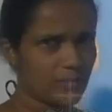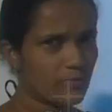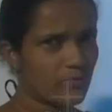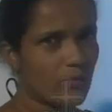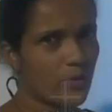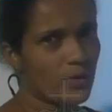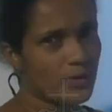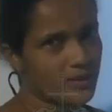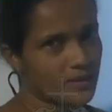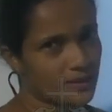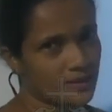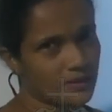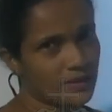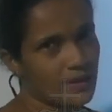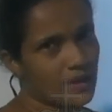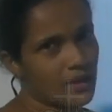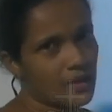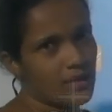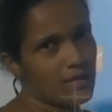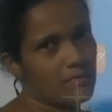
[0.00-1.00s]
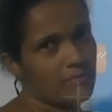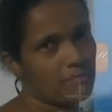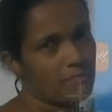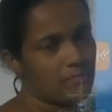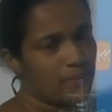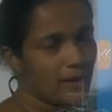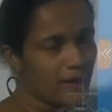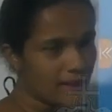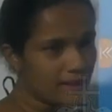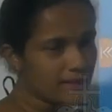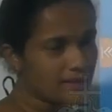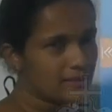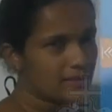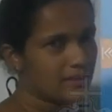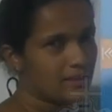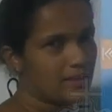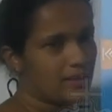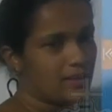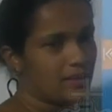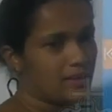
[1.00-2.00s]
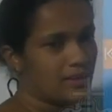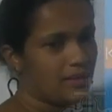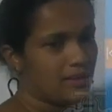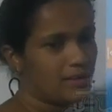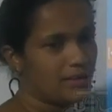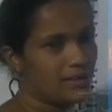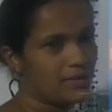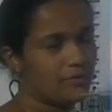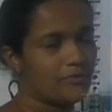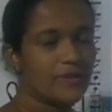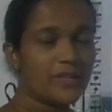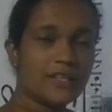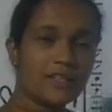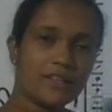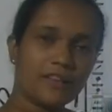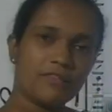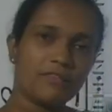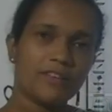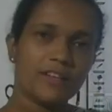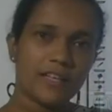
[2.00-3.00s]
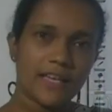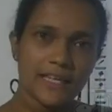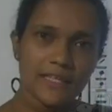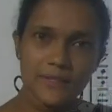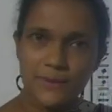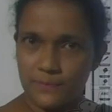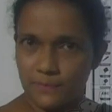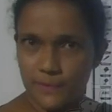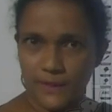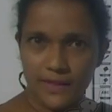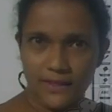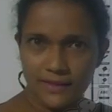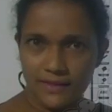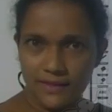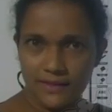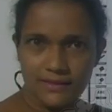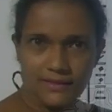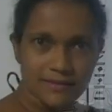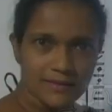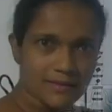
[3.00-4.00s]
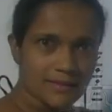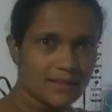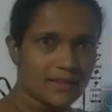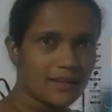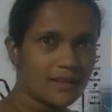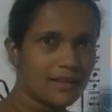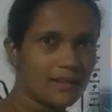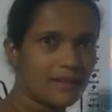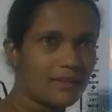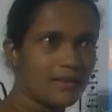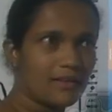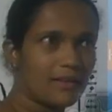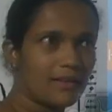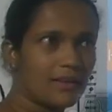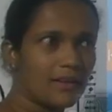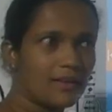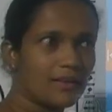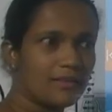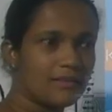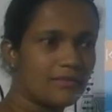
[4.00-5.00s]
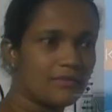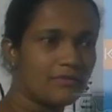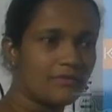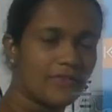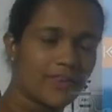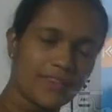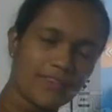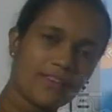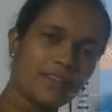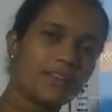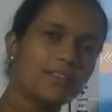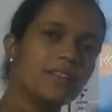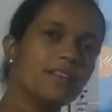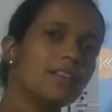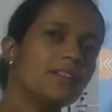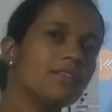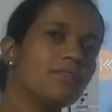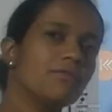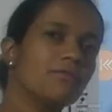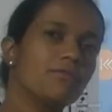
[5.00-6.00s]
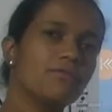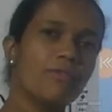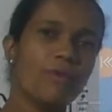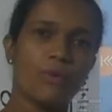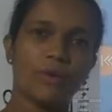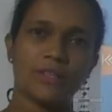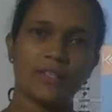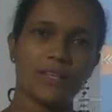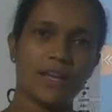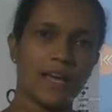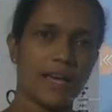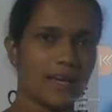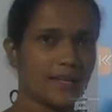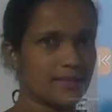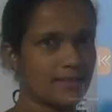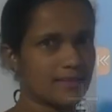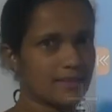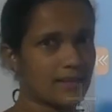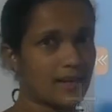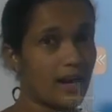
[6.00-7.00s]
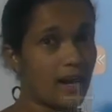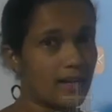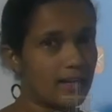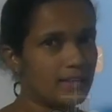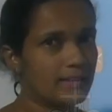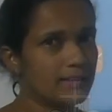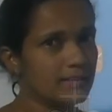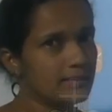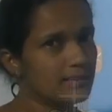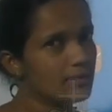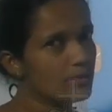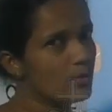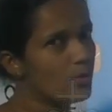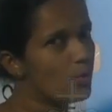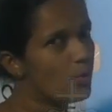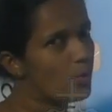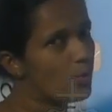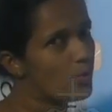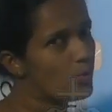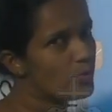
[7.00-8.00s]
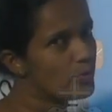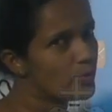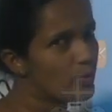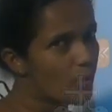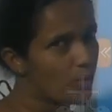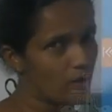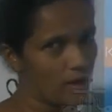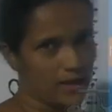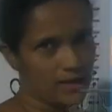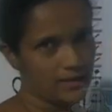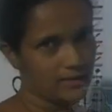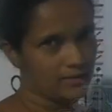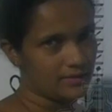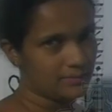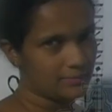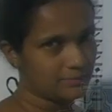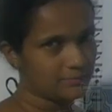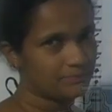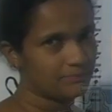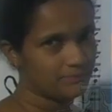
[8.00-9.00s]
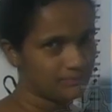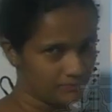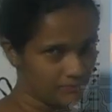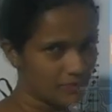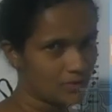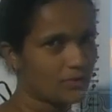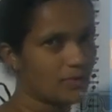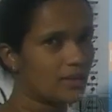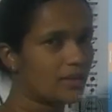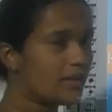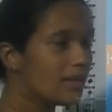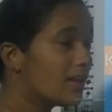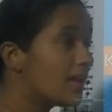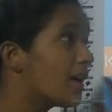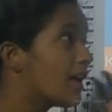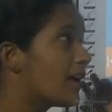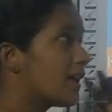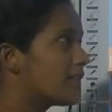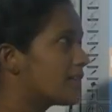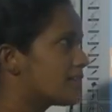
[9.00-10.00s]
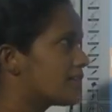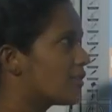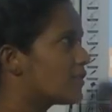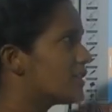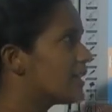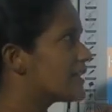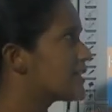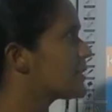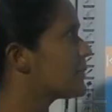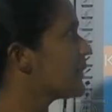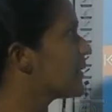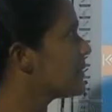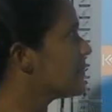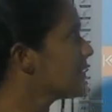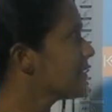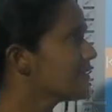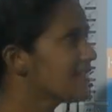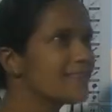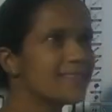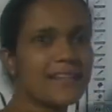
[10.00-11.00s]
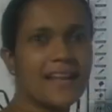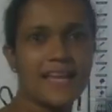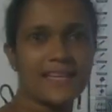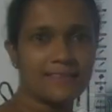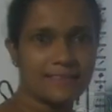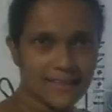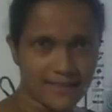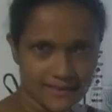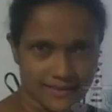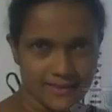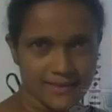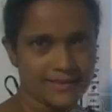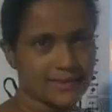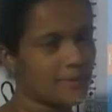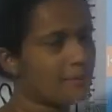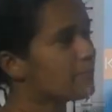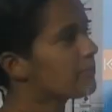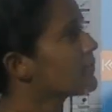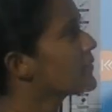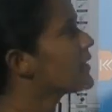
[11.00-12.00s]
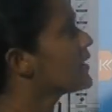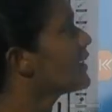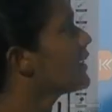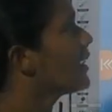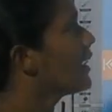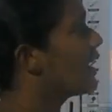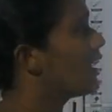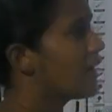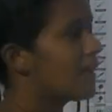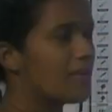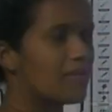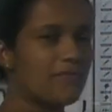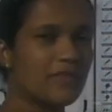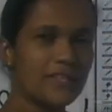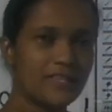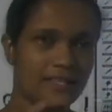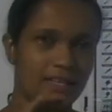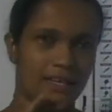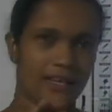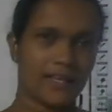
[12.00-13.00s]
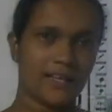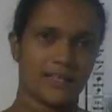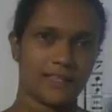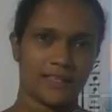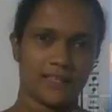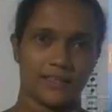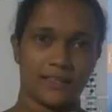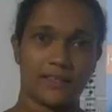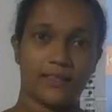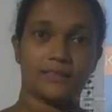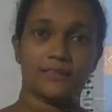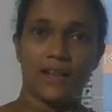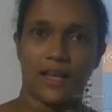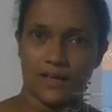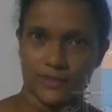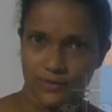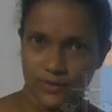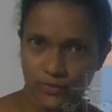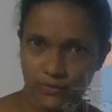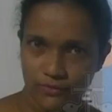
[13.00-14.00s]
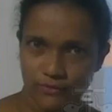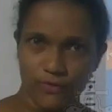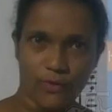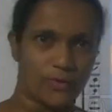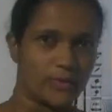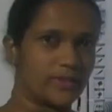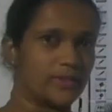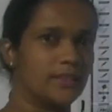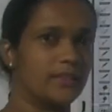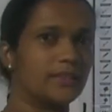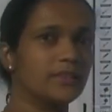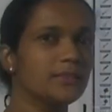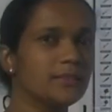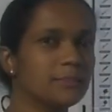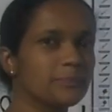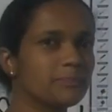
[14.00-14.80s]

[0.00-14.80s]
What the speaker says: water, but we never experience whether the water has color or no color. Okay, so the experiment is like this. We take a glass of water